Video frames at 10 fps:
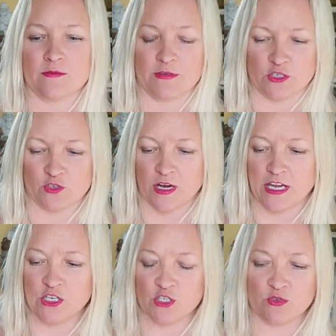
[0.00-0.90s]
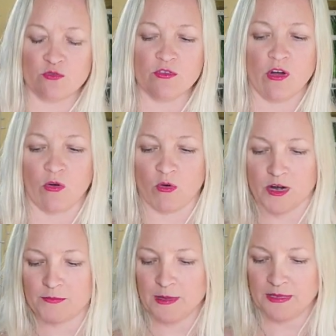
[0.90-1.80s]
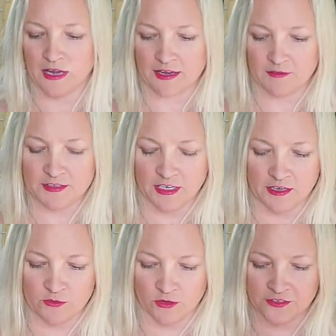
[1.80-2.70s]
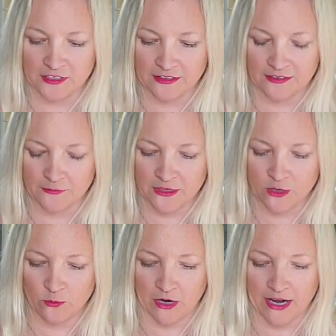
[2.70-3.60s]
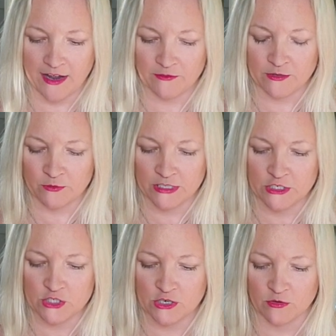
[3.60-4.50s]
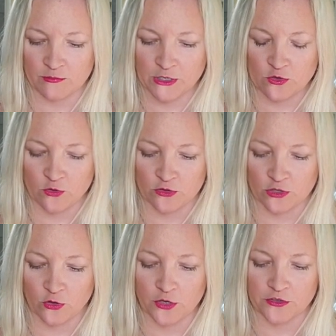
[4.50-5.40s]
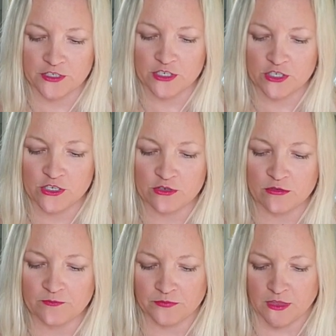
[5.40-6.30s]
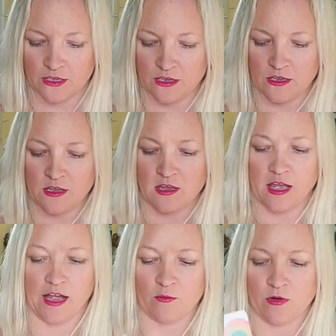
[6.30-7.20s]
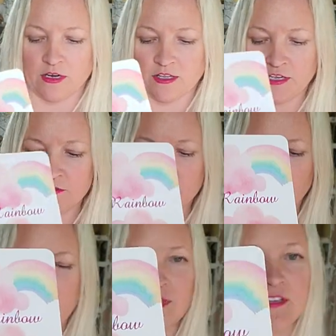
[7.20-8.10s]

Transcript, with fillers: betrayed you or maybe I have done or said something where I haven't really shown my total loyalty to you. I want to let you know that